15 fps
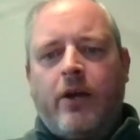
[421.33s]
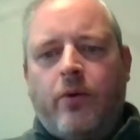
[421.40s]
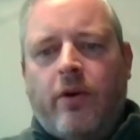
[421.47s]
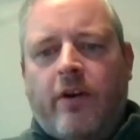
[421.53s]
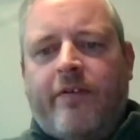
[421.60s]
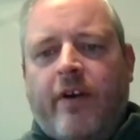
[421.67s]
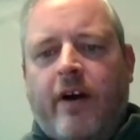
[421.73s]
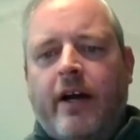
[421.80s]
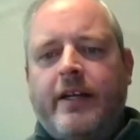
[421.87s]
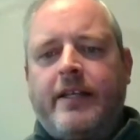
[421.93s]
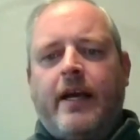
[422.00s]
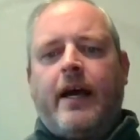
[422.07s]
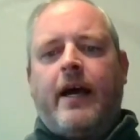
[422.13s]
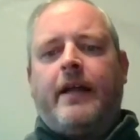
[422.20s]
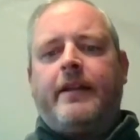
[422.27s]
and
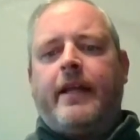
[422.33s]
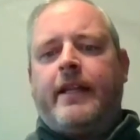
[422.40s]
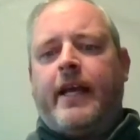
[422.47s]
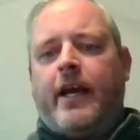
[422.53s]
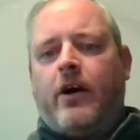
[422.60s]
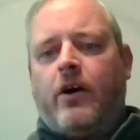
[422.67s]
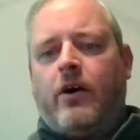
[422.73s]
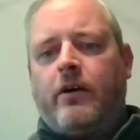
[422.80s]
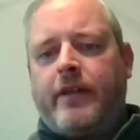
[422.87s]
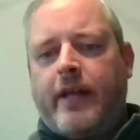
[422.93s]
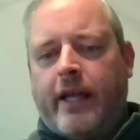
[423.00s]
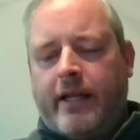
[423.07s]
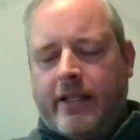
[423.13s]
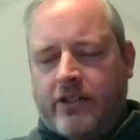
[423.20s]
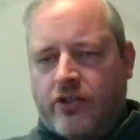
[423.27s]
qualified, and then they are
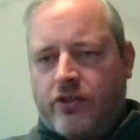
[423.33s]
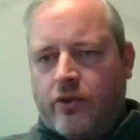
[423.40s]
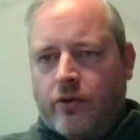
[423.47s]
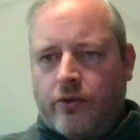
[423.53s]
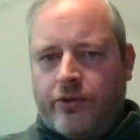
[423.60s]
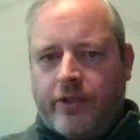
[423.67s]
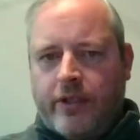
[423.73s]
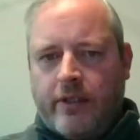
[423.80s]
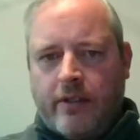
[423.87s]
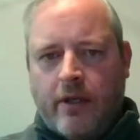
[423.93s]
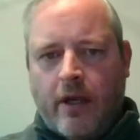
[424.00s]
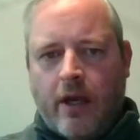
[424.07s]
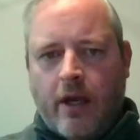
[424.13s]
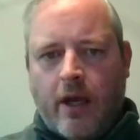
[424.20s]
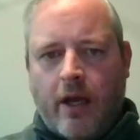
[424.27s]
then installed
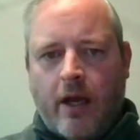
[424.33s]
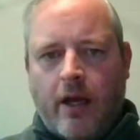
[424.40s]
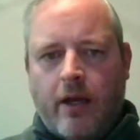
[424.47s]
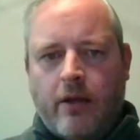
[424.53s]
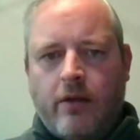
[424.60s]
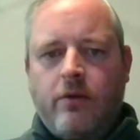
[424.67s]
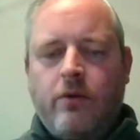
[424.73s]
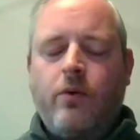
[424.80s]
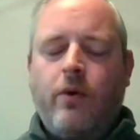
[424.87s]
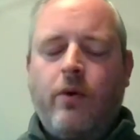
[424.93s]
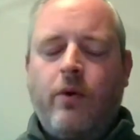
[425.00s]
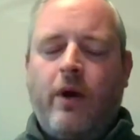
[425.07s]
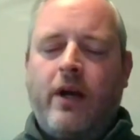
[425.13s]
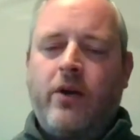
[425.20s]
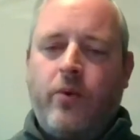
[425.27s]

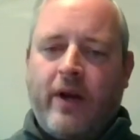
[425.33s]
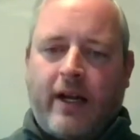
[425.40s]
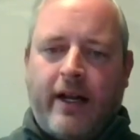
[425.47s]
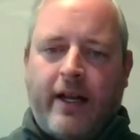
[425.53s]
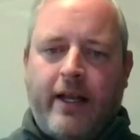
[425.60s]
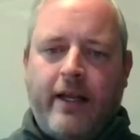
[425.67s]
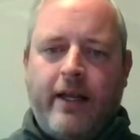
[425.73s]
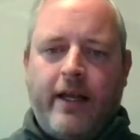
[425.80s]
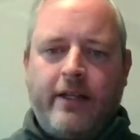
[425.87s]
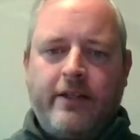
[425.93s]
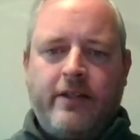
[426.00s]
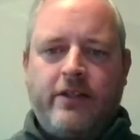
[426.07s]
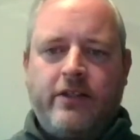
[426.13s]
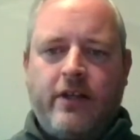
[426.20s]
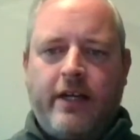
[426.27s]
quite quickly
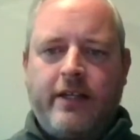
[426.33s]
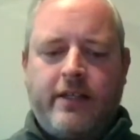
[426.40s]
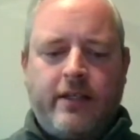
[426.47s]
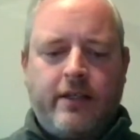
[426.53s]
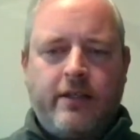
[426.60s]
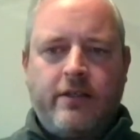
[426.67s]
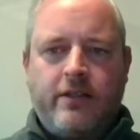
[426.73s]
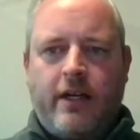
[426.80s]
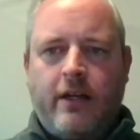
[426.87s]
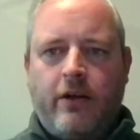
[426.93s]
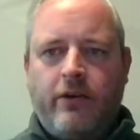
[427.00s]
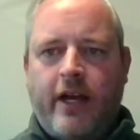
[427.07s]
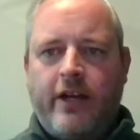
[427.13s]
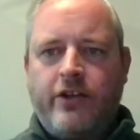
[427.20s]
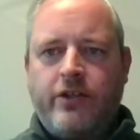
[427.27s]
into the site
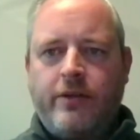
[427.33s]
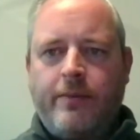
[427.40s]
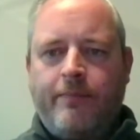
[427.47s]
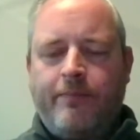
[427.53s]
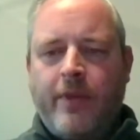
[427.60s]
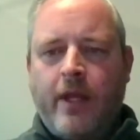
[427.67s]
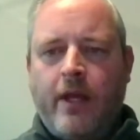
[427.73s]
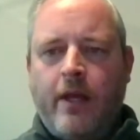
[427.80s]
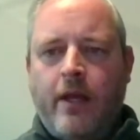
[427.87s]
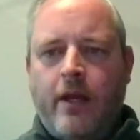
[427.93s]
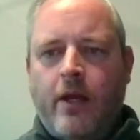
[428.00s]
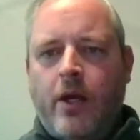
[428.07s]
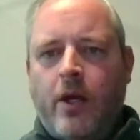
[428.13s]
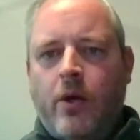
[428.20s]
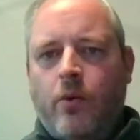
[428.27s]
location.
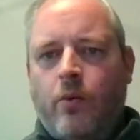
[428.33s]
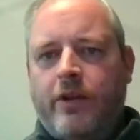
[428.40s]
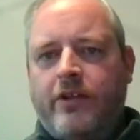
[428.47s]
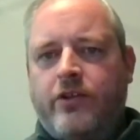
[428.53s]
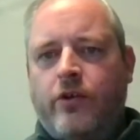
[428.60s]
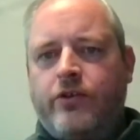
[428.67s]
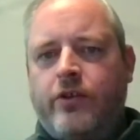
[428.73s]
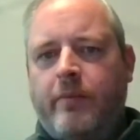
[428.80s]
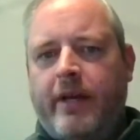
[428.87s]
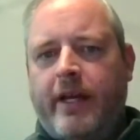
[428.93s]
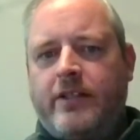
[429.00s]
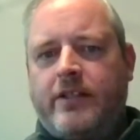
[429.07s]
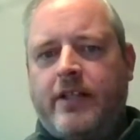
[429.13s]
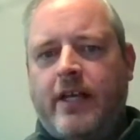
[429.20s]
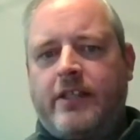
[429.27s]
What this also
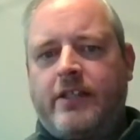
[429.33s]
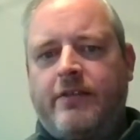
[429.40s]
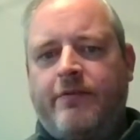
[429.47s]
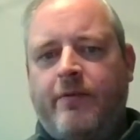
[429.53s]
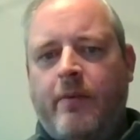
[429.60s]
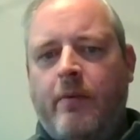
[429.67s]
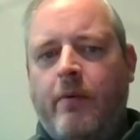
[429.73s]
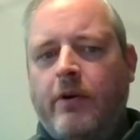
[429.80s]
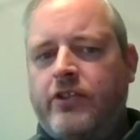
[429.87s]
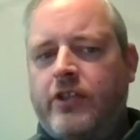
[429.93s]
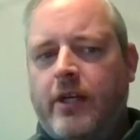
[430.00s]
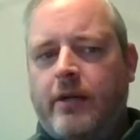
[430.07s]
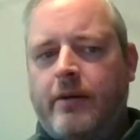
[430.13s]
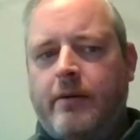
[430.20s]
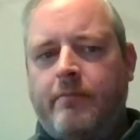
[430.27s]
means that from a
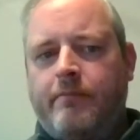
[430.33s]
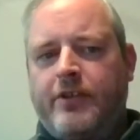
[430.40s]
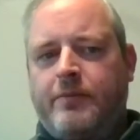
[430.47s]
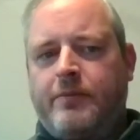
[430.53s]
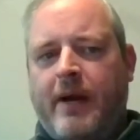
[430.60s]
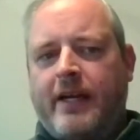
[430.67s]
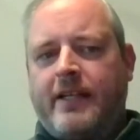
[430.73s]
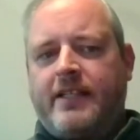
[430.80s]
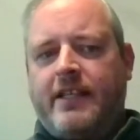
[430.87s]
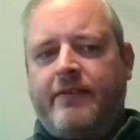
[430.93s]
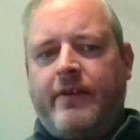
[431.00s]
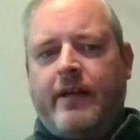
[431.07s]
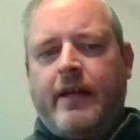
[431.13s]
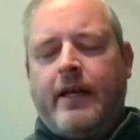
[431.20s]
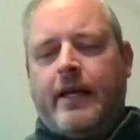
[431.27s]
modular
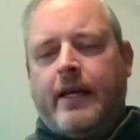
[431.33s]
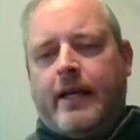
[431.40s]
perspective